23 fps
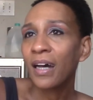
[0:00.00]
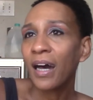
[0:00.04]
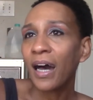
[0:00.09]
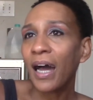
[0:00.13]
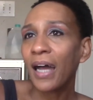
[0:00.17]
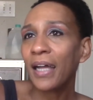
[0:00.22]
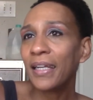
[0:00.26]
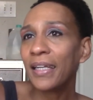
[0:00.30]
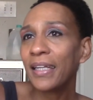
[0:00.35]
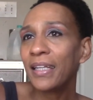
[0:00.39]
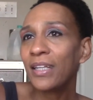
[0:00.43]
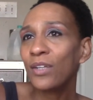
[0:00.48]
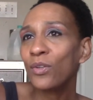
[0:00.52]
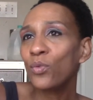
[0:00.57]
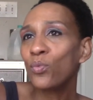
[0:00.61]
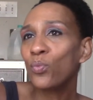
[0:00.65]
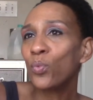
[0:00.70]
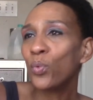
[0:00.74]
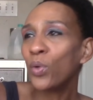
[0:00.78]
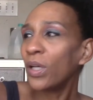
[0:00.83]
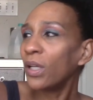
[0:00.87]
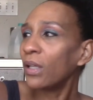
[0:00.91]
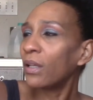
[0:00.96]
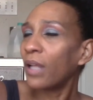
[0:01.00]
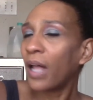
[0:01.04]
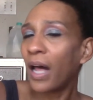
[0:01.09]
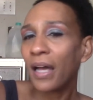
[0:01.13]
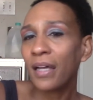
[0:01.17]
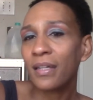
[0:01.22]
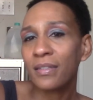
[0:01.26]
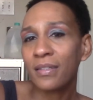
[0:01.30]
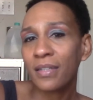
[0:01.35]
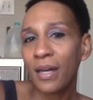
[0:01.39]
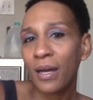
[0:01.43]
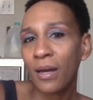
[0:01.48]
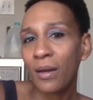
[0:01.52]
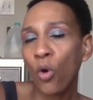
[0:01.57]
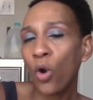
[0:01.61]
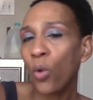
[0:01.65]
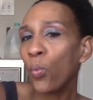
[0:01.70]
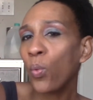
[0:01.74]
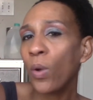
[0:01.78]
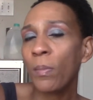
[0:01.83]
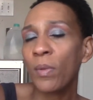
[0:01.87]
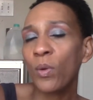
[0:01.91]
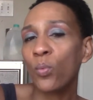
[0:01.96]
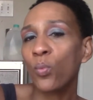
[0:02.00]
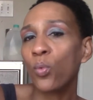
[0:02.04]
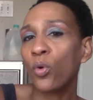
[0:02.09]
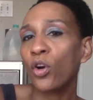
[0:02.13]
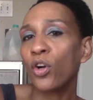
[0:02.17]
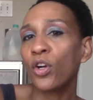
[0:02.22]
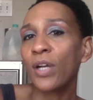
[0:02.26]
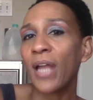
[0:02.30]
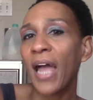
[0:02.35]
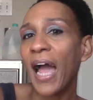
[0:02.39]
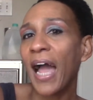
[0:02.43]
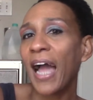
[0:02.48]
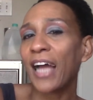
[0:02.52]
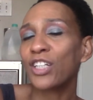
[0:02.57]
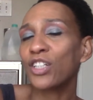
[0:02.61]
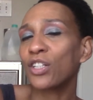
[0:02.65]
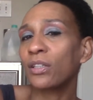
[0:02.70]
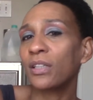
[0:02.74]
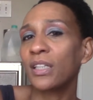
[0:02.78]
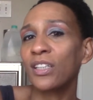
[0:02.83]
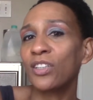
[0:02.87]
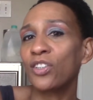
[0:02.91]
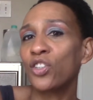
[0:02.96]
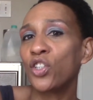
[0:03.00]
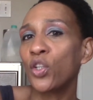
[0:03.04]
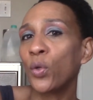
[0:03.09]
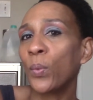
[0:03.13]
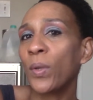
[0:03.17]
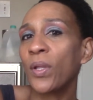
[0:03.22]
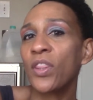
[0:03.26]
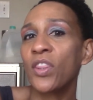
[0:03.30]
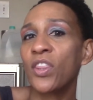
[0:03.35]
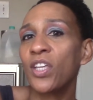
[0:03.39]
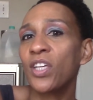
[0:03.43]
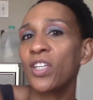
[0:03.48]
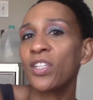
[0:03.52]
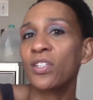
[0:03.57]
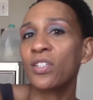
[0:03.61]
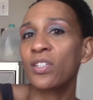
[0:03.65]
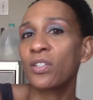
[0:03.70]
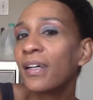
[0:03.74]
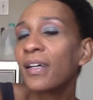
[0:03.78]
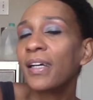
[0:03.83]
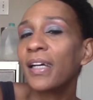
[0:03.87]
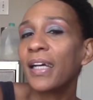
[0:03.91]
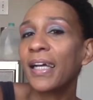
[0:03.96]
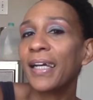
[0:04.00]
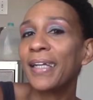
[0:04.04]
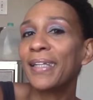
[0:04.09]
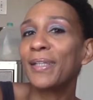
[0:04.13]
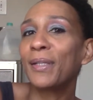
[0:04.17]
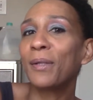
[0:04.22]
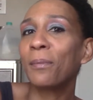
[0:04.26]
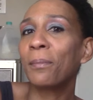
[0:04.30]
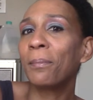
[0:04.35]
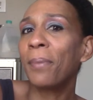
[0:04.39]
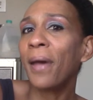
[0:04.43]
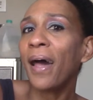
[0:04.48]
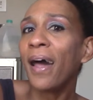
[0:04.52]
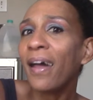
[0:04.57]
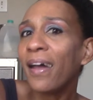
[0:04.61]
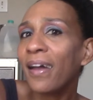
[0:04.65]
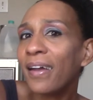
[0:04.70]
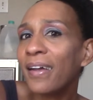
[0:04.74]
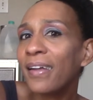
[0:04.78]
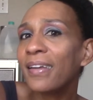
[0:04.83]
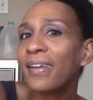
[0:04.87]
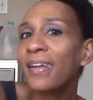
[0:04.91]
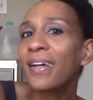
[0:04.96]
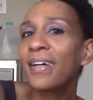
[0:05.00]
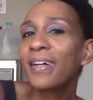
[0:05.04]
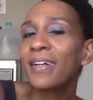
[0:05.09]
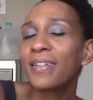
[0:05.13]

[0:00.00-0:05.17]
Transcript: I didn't realize that women weren't actually doing this in the bed